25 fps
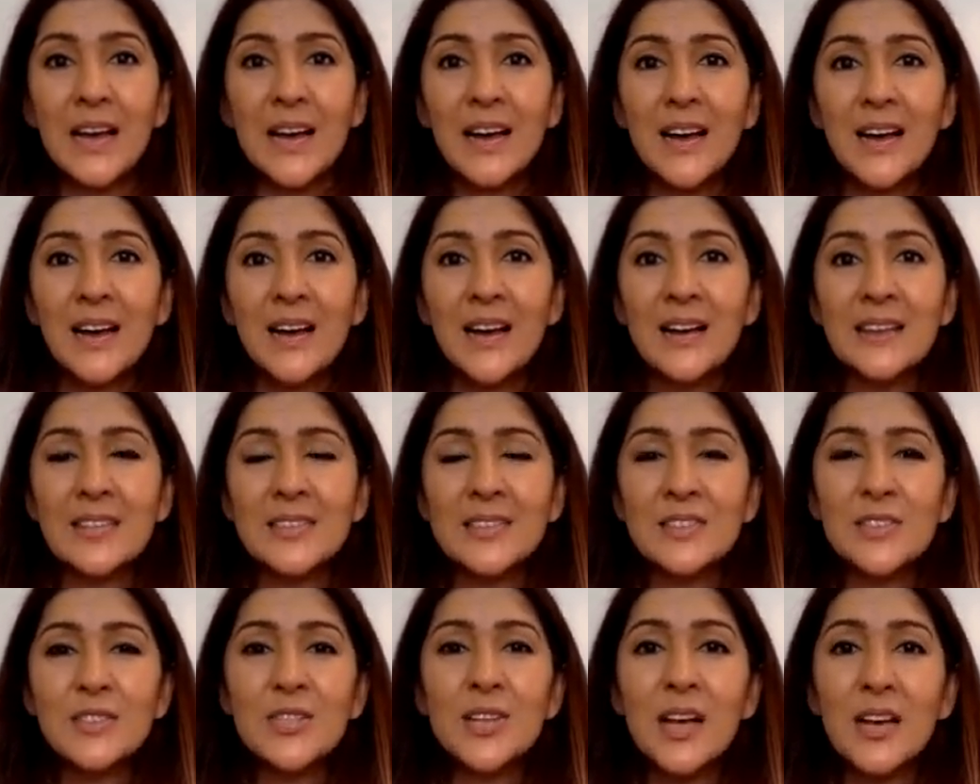
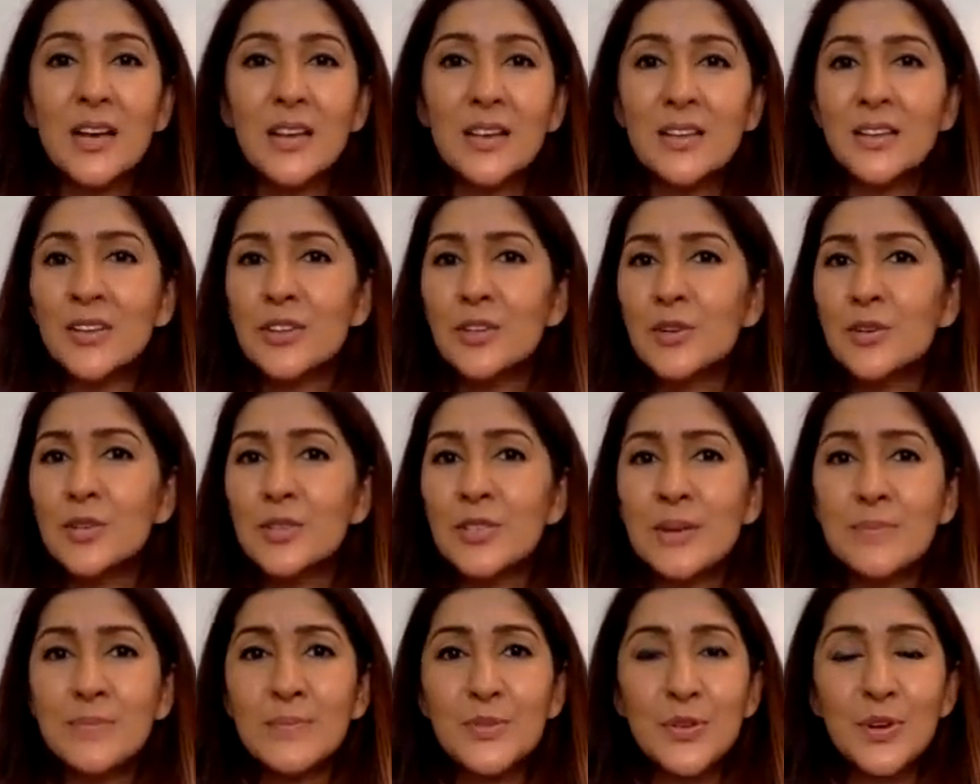
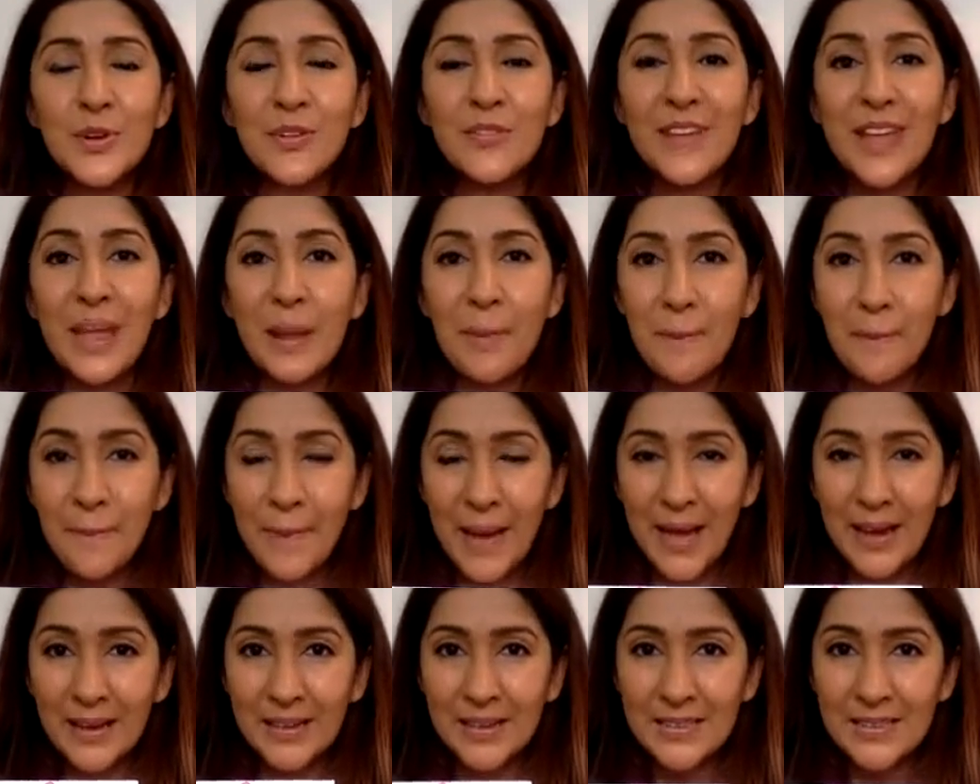some sort of
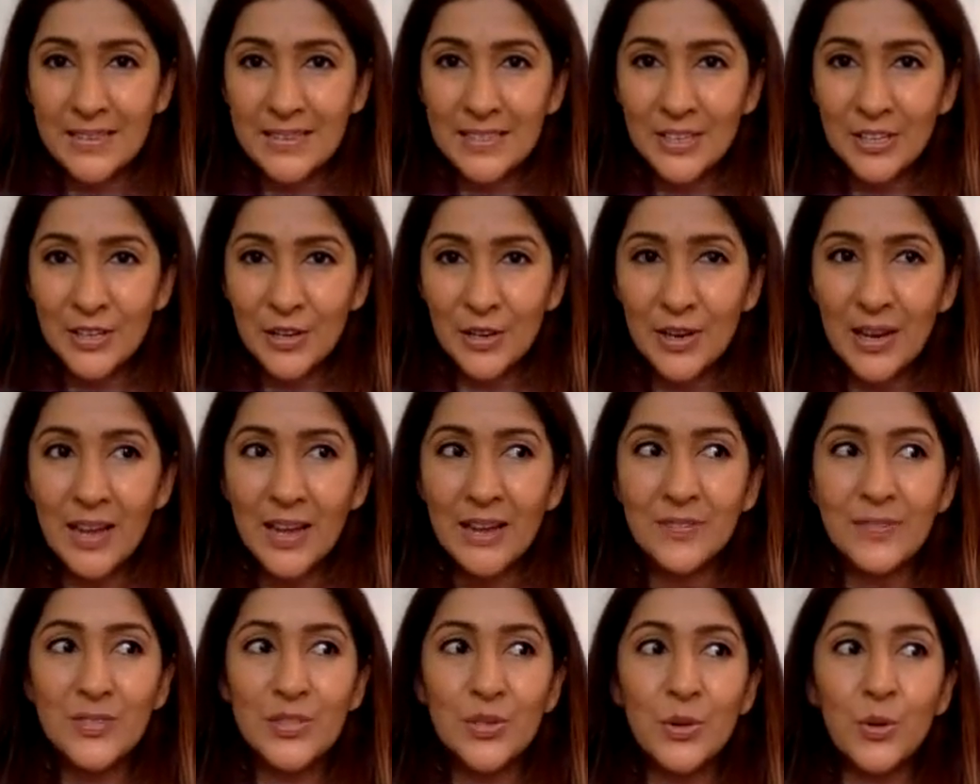imbalance in your
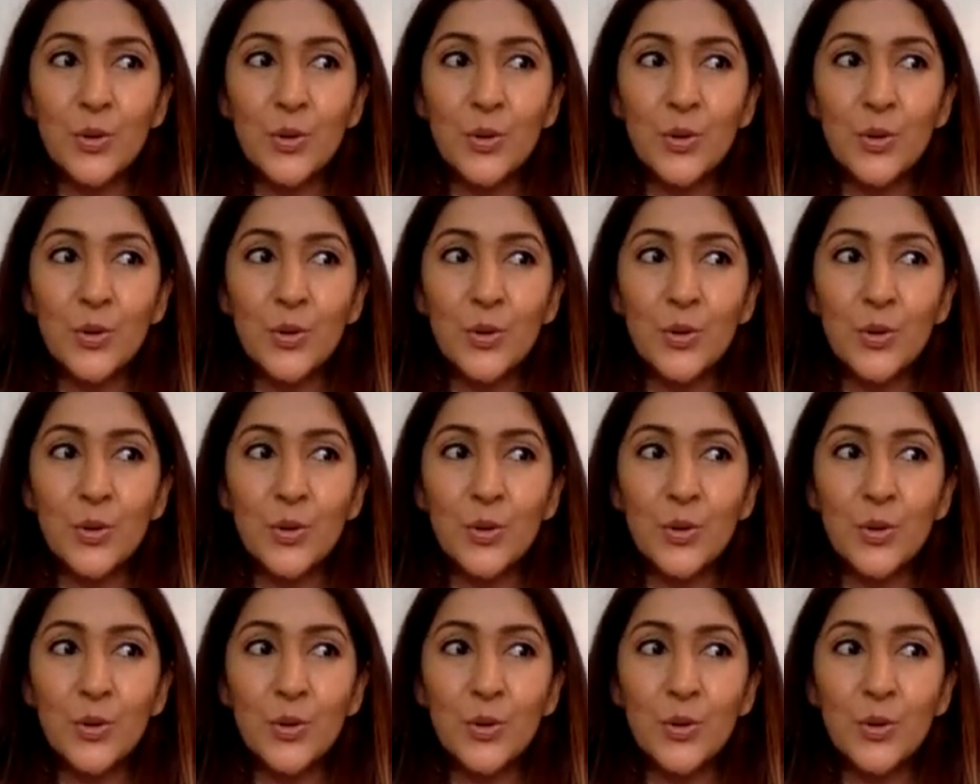life.